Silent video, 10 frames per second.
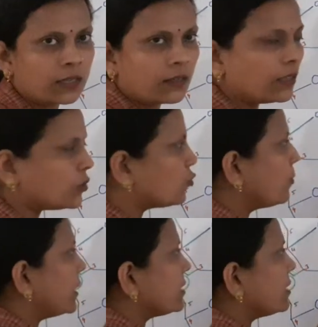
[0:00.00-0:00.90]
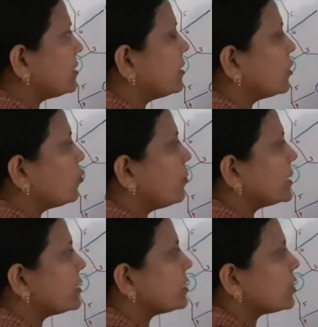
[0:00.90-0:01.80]
The two
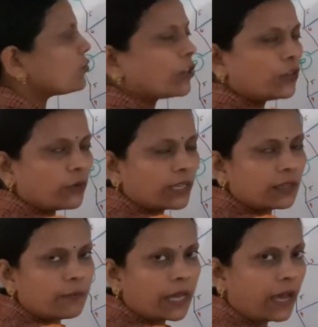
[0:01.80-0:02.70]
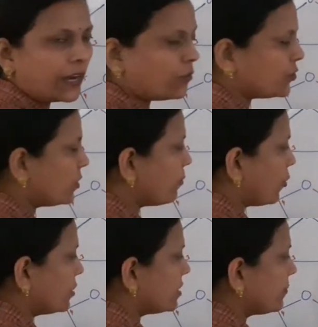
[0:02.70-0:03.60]
bases are joined together by hydrogen
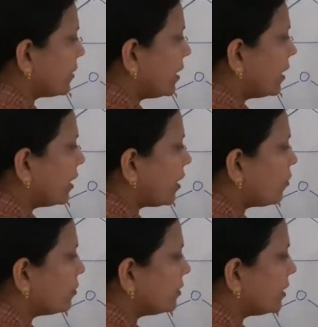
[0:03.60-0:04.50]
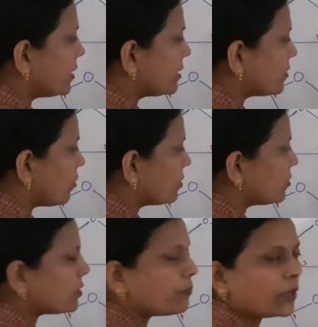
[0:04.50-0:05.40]
bonds. Now there is
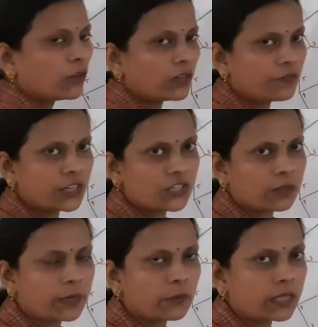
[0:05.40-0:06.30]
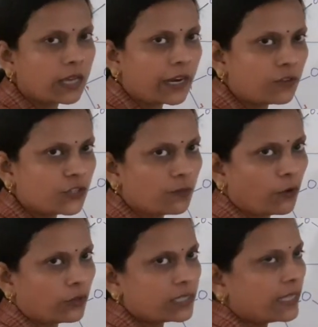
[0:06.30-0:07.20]
also some peculiar feature between the hydrogen
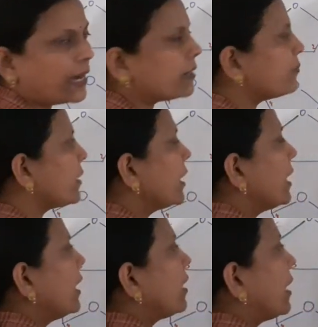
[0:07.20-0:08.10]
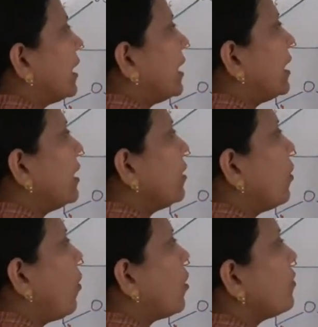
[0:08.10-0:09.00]
bonds, that
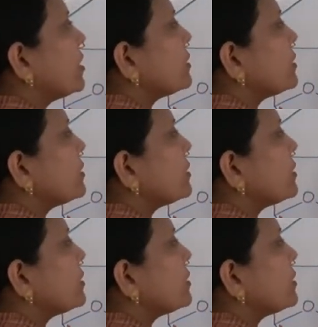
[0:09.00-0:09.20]
A always